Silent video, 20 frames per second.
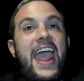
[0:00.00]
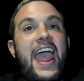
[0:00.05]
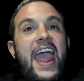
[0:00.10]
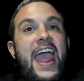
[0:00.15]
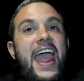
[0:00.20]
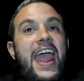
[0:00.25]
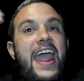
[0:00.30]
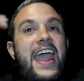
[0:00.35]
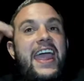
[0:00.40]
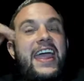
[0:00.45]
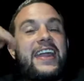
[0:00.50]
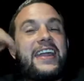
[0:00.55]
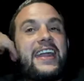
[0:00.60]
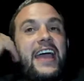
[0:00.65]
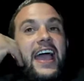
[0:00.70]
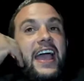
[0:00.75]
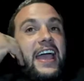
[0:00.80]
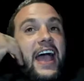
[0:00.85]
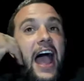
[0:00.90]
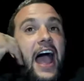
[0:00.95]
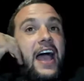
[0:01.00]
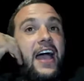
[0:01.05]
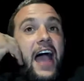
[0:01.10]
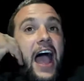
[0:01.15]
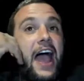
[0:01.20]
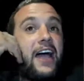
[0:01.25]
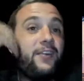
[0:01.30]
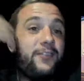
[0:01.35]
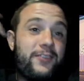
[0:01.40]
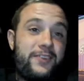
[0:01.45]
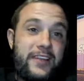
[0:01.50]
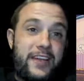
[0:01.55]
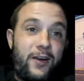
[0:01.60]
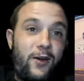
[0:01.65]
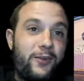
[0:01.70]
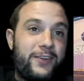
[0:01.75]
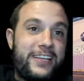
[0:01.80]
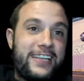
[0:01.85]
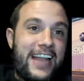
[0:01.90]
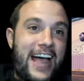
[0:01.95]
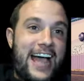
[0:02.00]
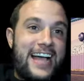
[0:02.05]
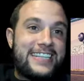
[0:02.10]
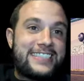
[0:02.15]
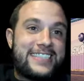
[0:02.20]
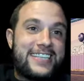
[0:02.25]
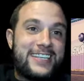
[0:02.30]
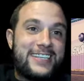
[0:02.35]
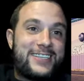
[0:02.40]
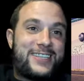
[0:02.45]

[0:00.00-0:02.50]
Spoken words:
And it only lasted